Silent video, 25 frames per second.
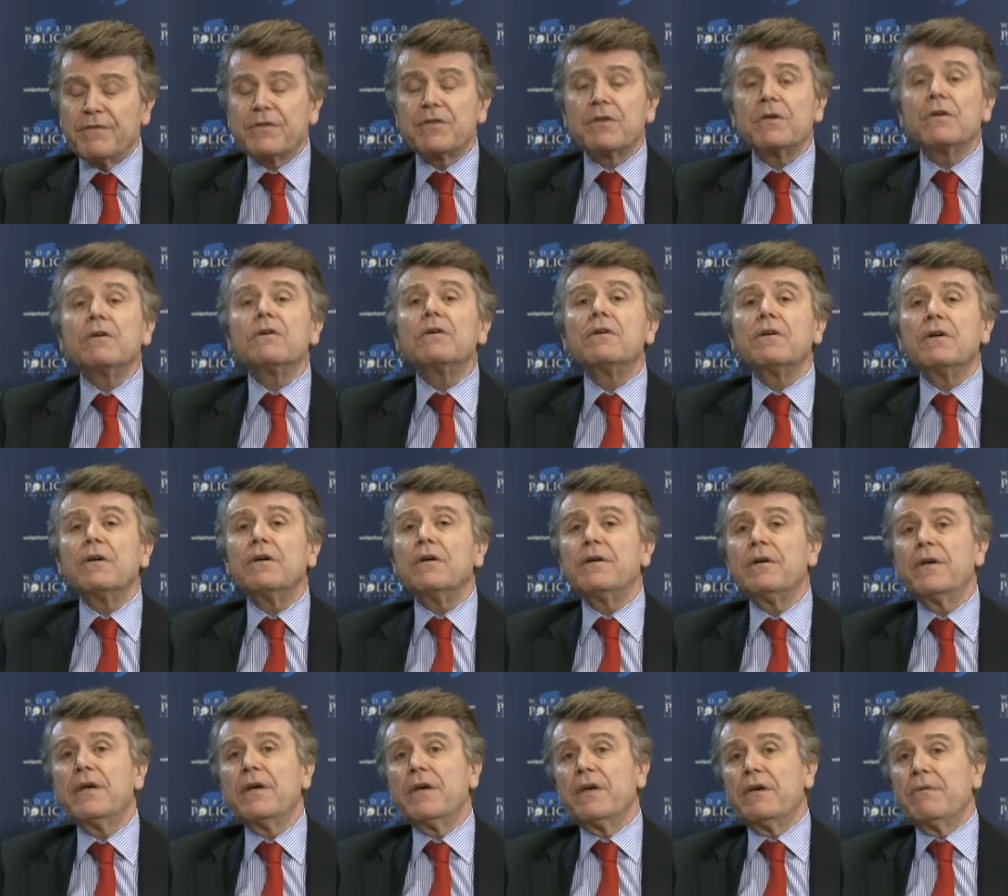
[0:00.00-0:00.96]
So
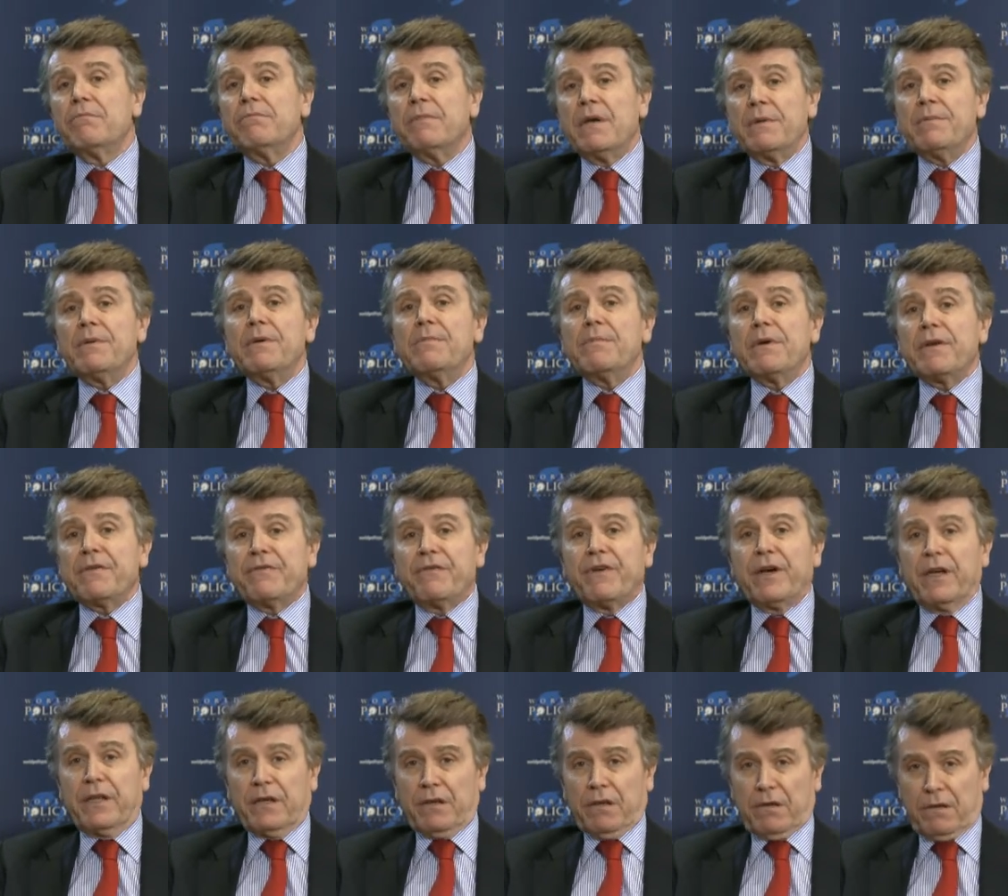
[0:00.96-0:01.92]
maybe my
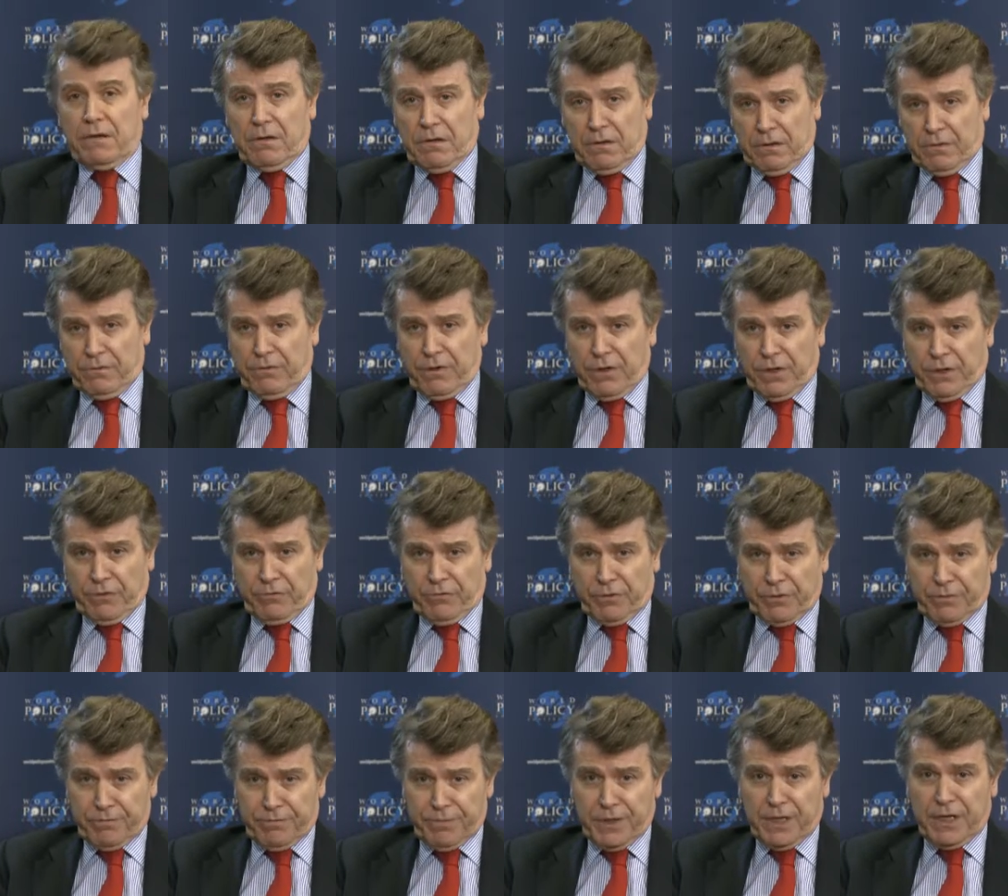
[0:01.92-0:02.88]
final word
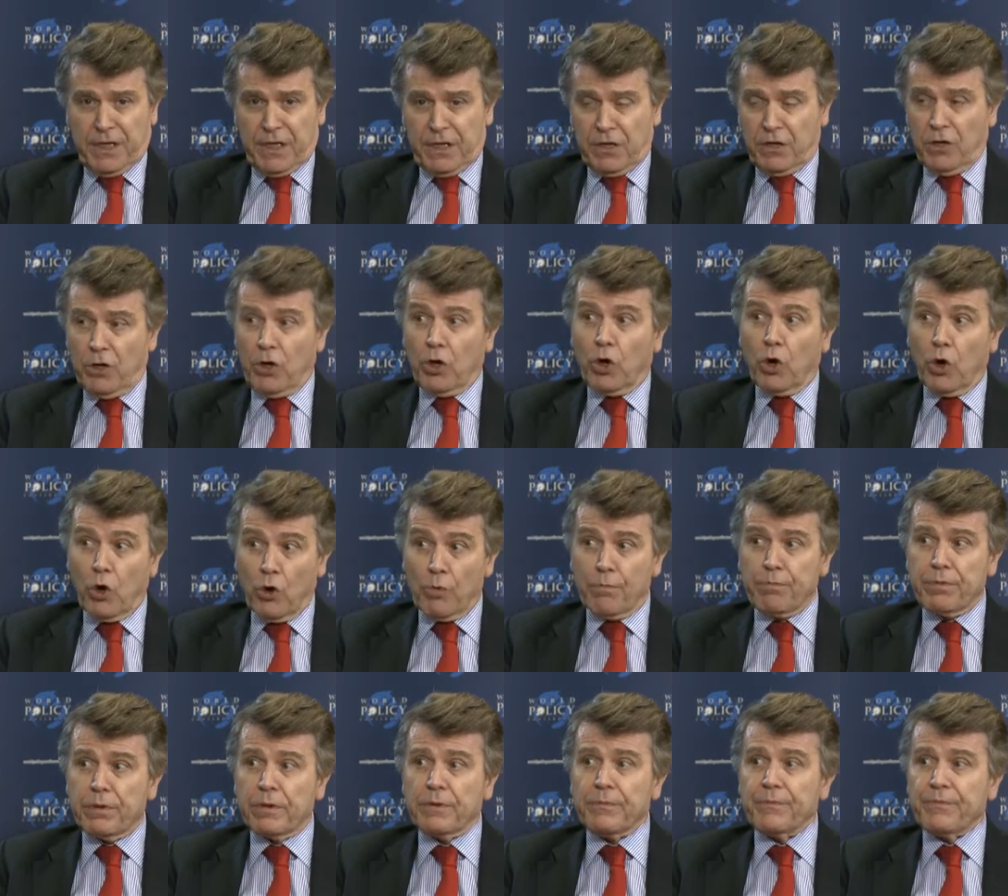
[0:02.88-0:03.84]
would be
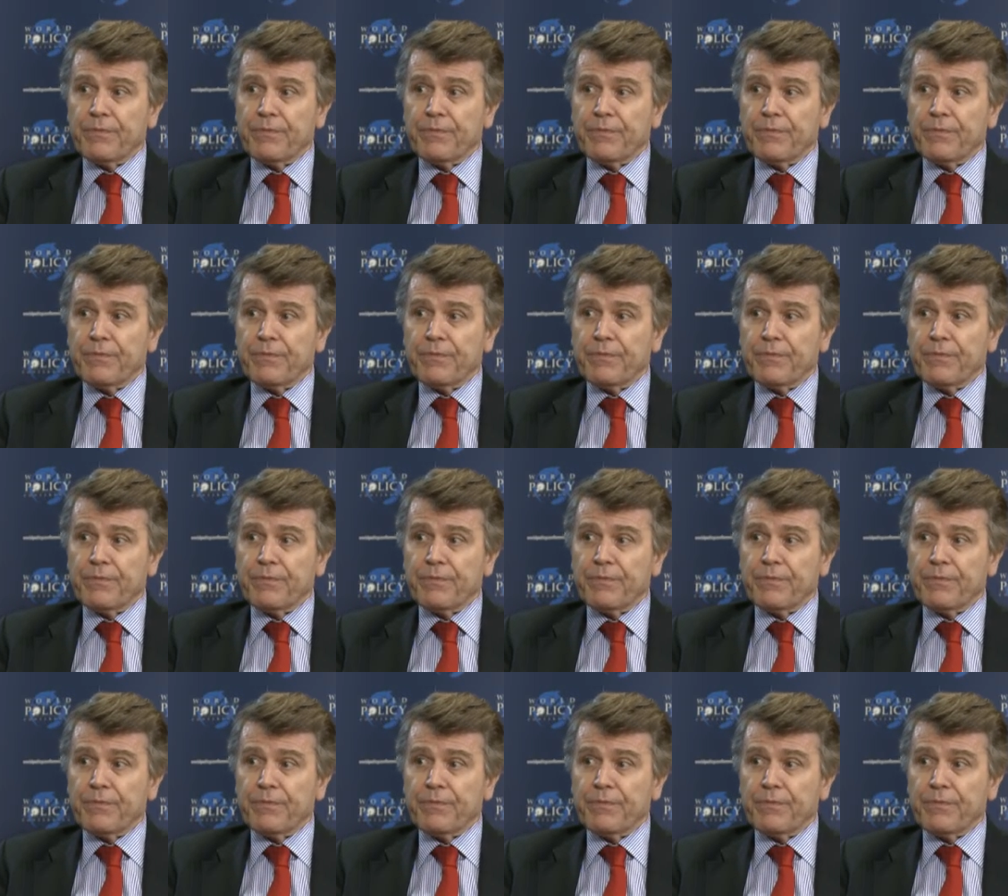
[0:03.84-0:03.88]
hope.